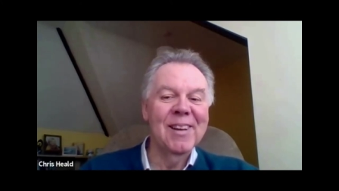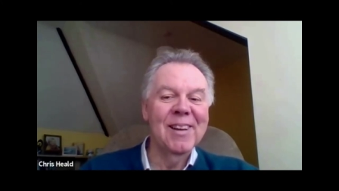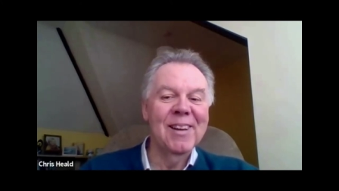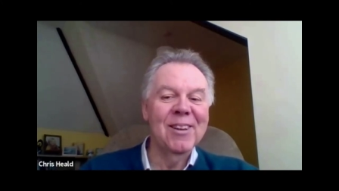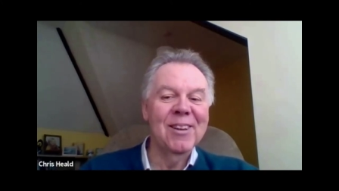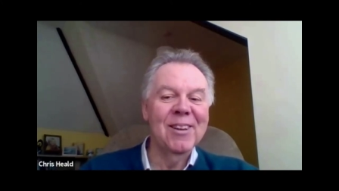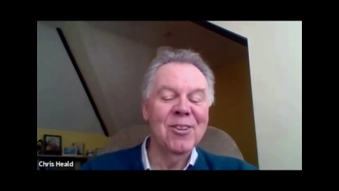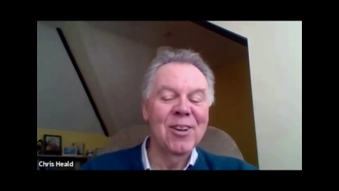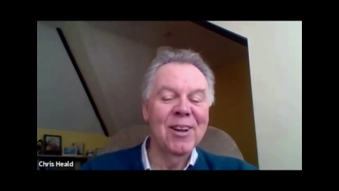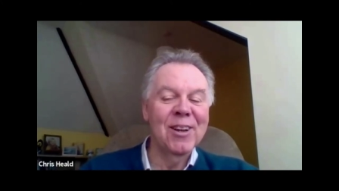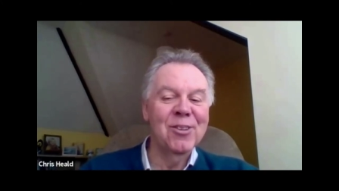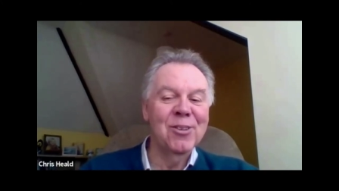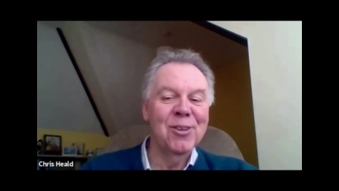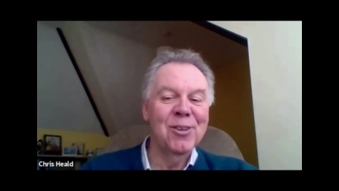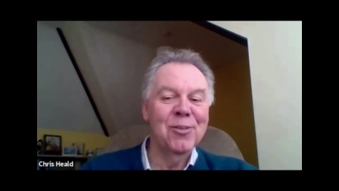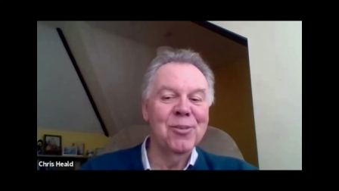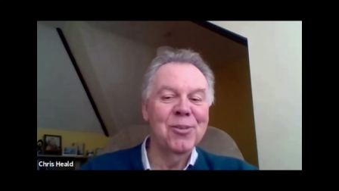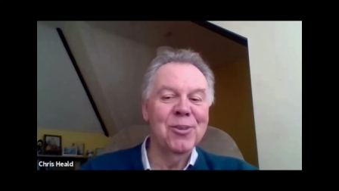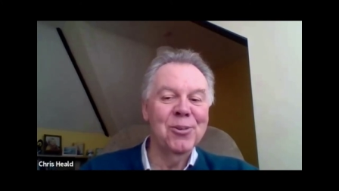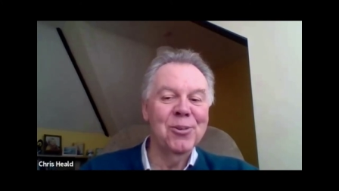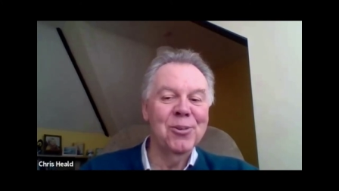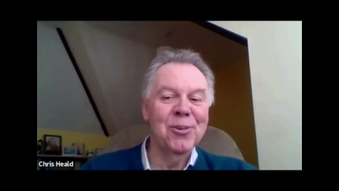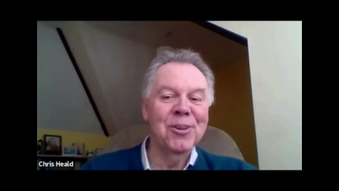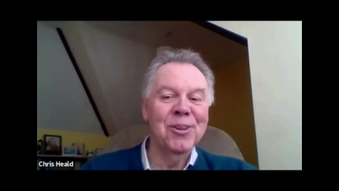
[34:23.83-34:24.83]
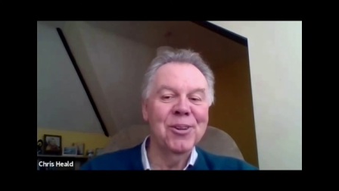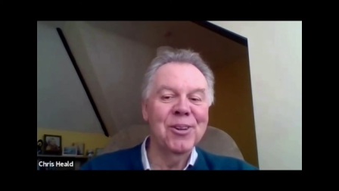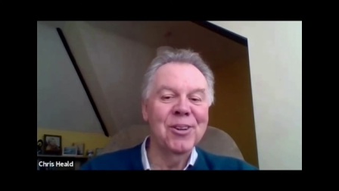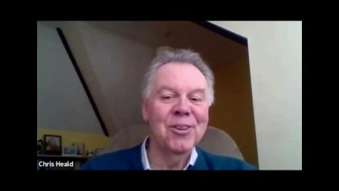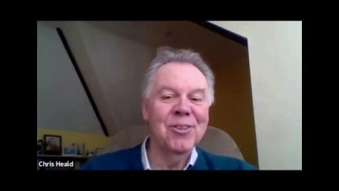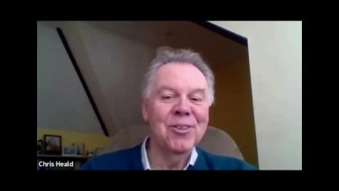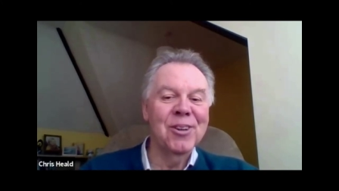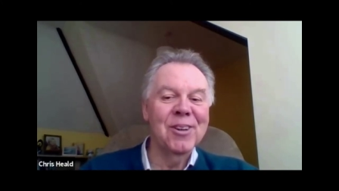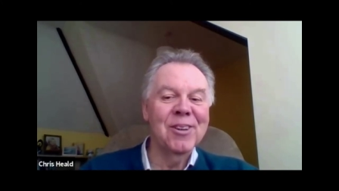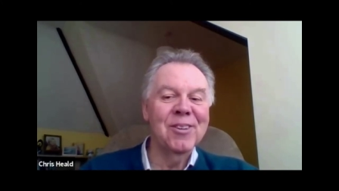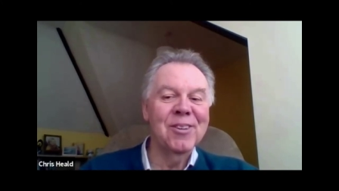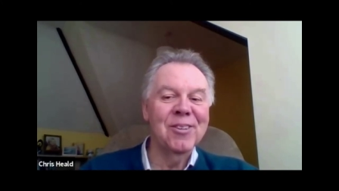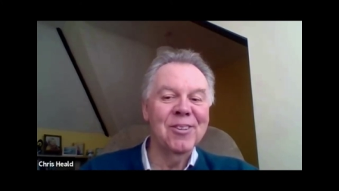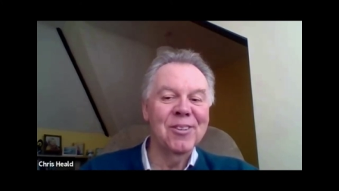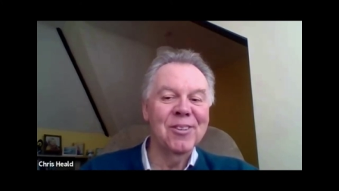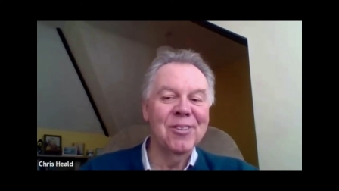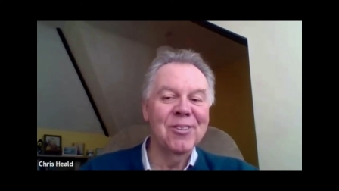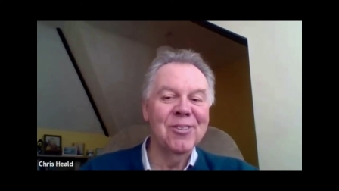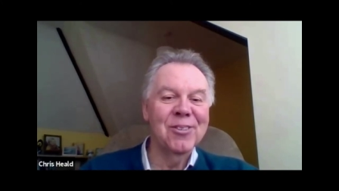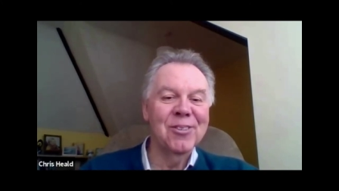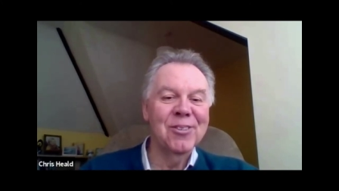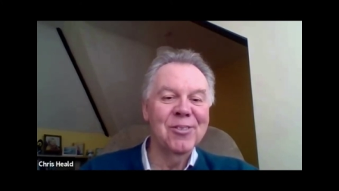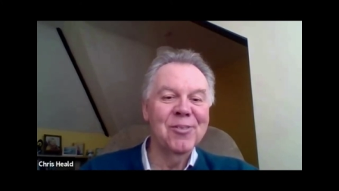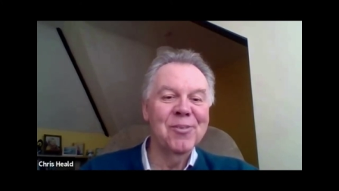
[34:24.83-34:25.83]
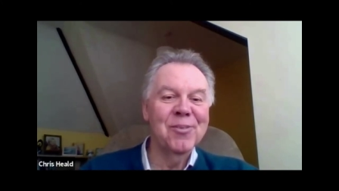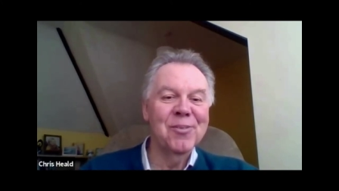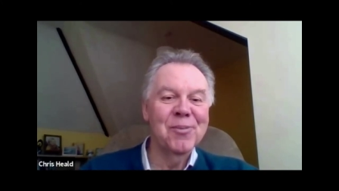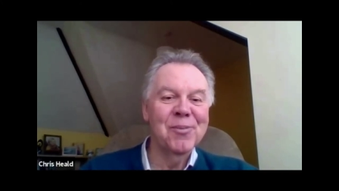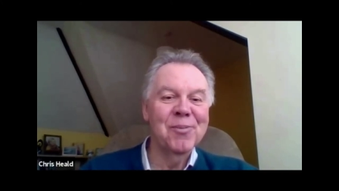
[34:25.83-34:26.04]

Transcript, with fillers: executives in organizations.